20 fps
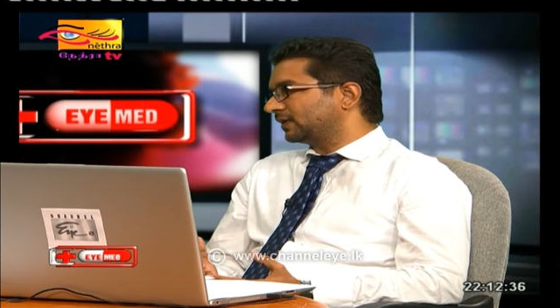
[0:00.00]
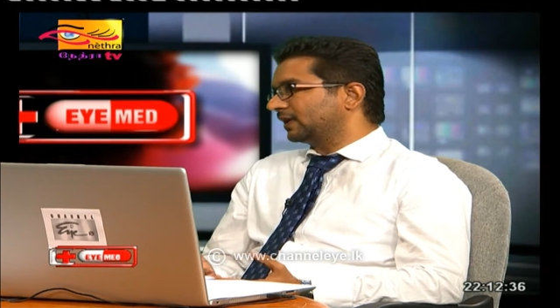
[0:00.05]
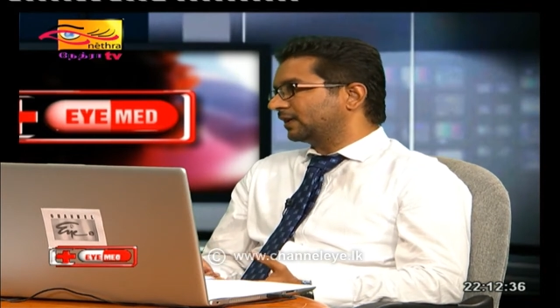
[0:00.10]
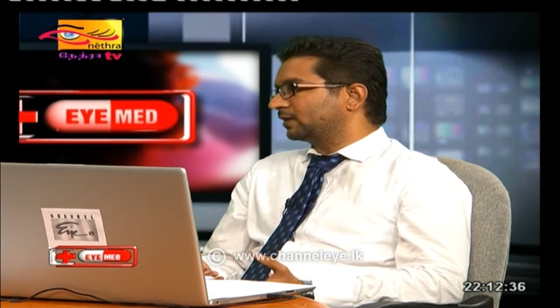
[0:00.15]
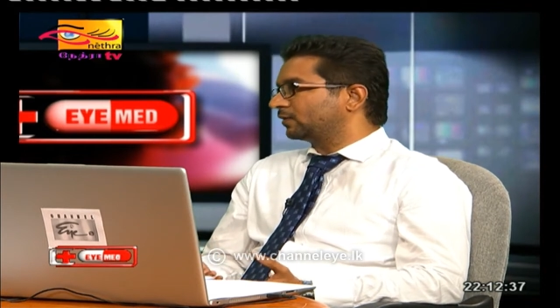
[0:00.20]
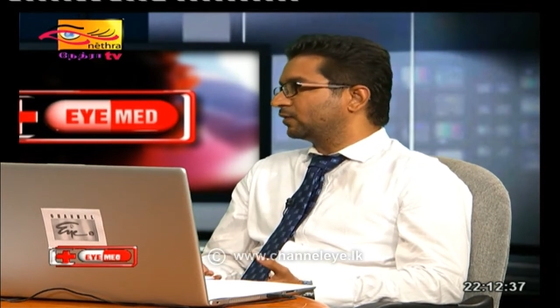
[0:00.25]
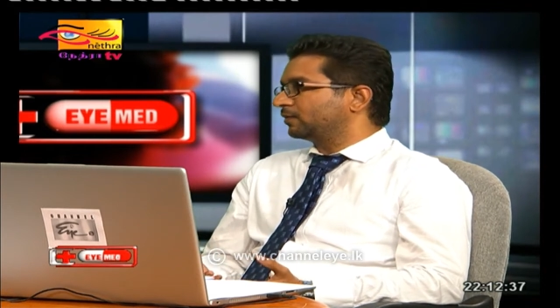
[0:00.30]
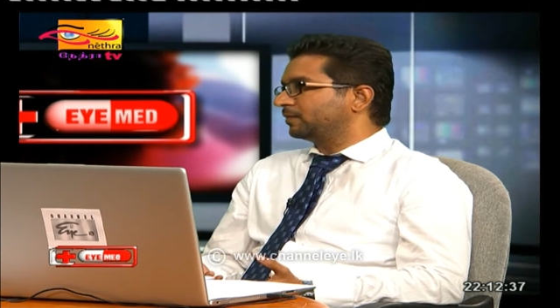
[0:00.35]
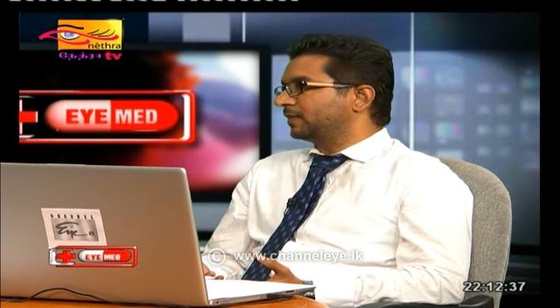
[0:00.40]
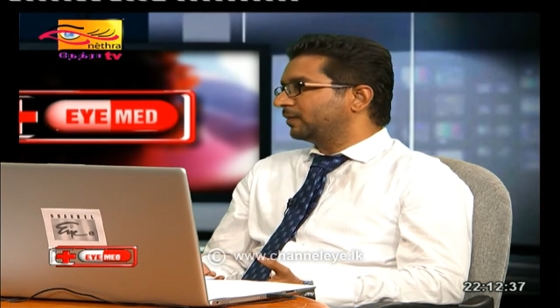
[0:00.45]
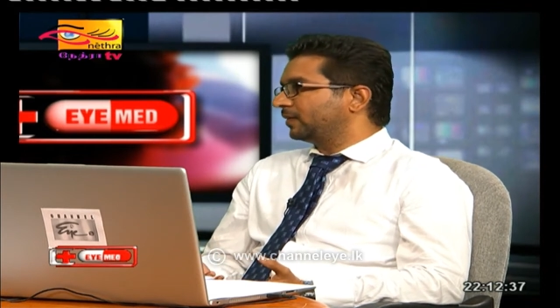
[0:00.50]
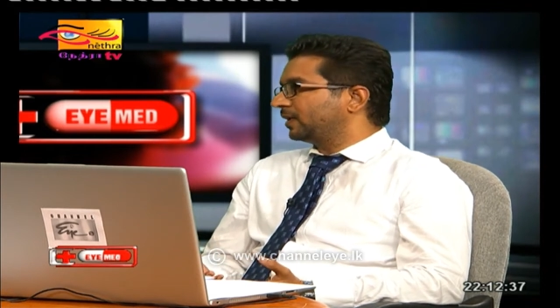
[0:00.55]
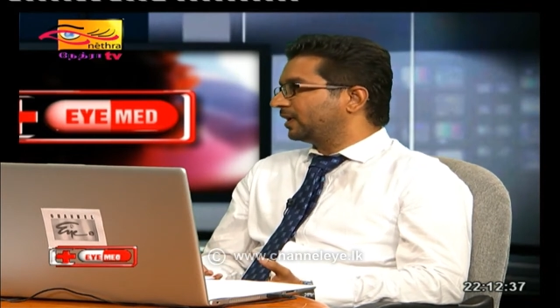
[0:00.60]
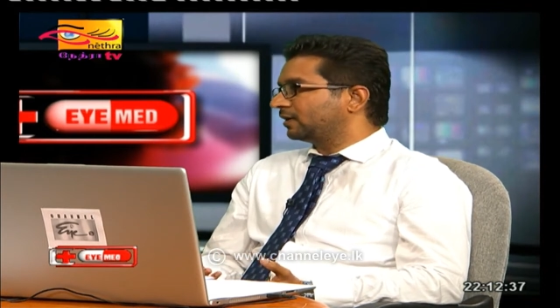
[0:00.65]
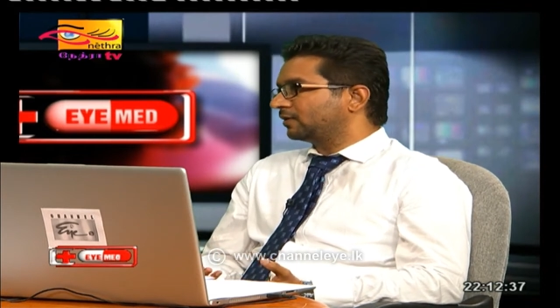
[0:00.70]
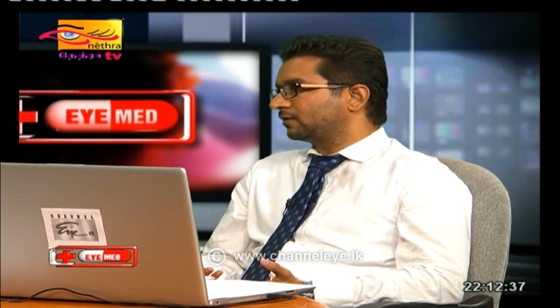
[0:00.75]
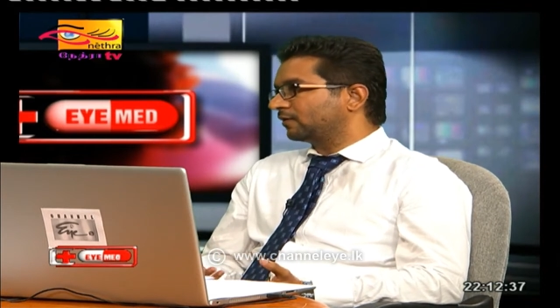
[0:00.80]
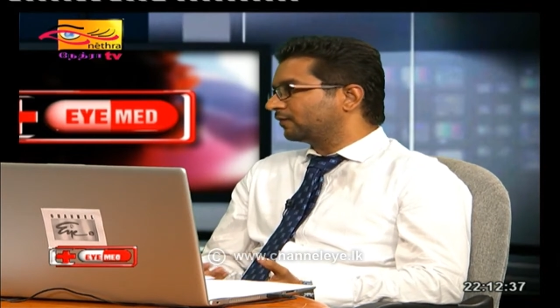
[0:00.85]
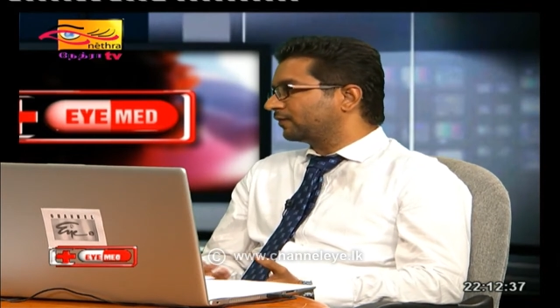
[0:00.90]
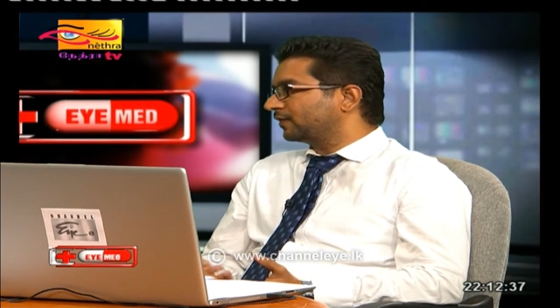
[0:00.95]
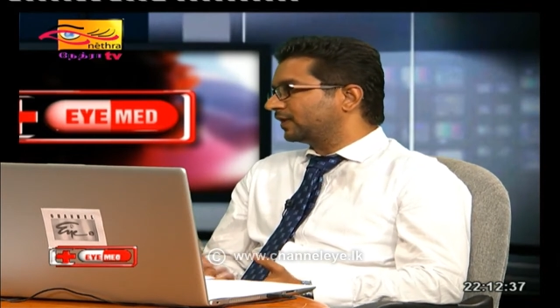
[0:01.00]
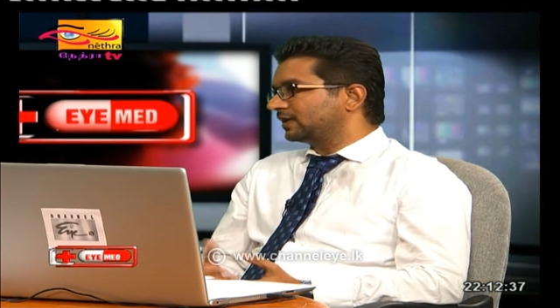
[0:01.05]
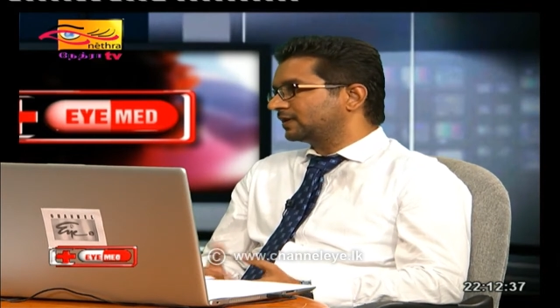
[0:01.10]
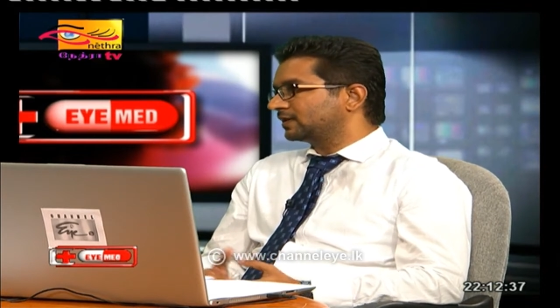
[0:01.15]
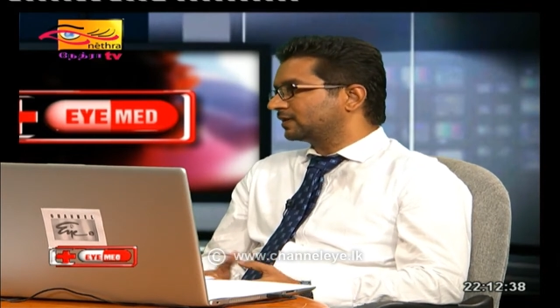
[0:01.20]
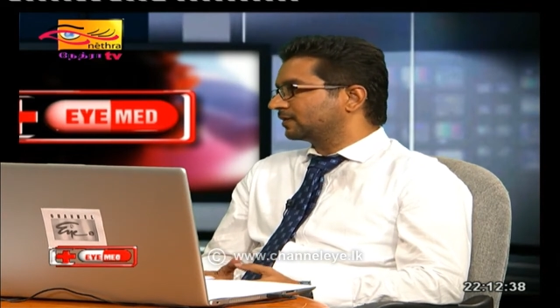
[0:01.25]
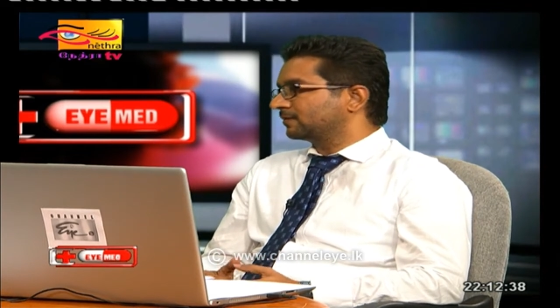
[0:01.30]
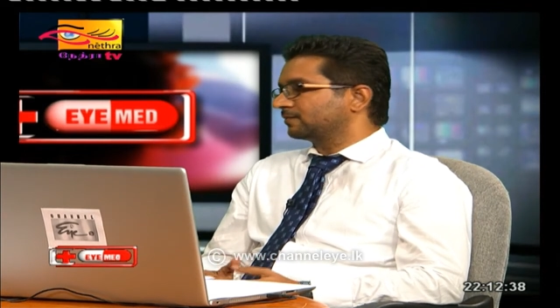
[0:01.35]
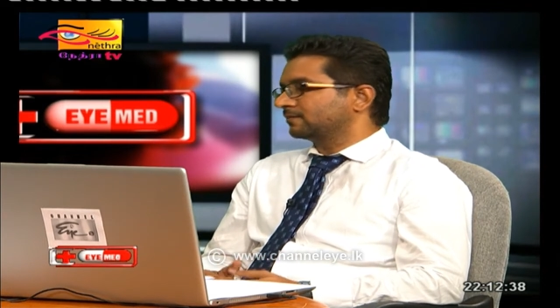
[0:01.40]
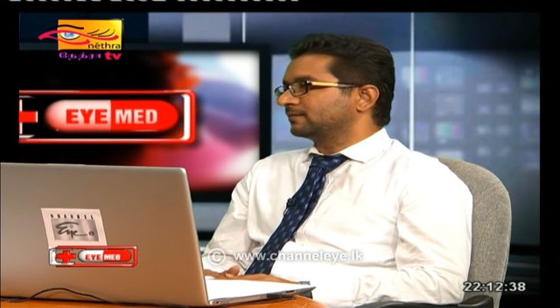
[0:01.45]
that could be meat or
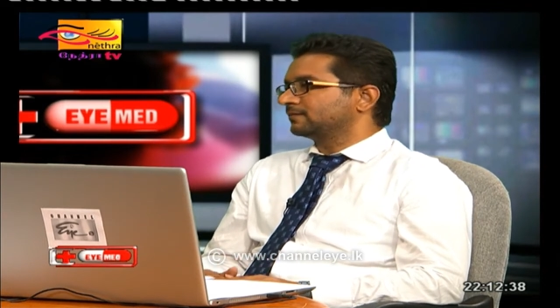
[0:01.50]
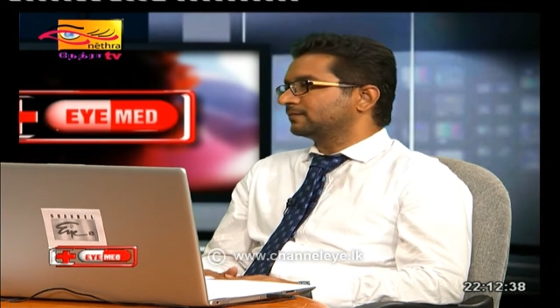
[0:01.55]
fish.